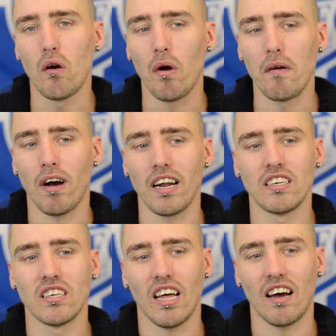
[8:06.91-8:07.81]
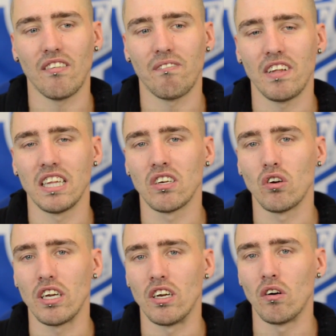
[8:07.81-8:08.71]
where managers haven't been
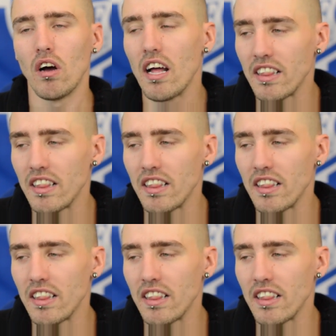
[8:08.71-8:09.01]
good enough.